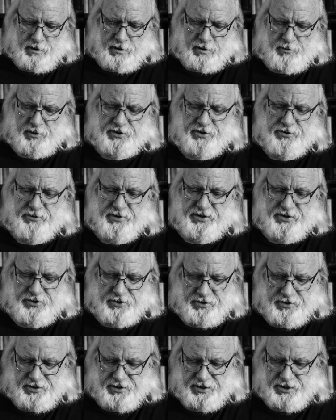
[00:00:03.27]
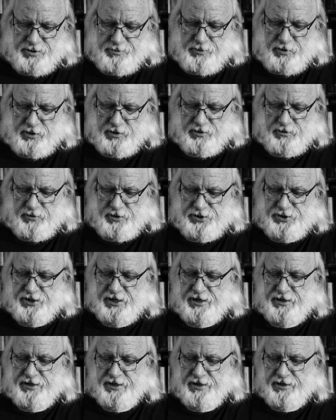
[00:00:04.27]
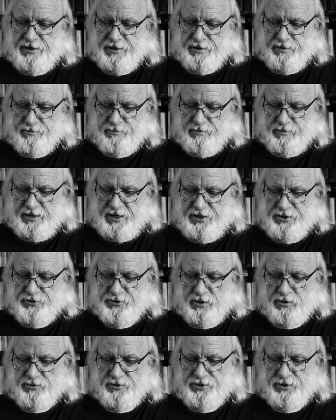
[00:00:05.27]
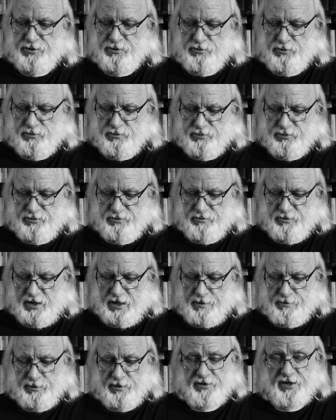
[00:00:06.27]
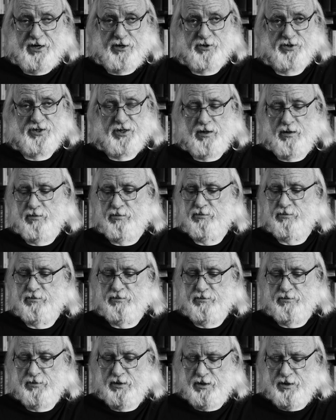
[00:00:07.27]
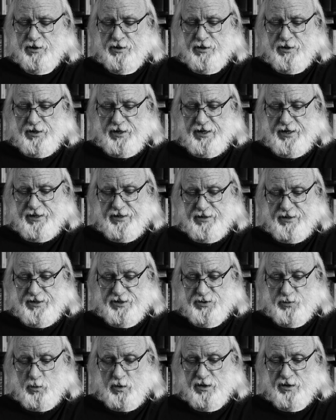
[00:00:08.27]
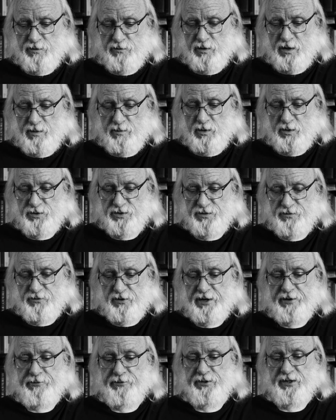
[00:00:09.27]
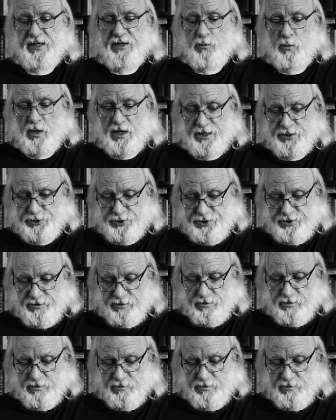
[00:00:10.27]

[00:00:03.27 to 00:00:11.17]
I want to return to this book, which I did an intro to a couple of years ago, and it's one of our most frequently watched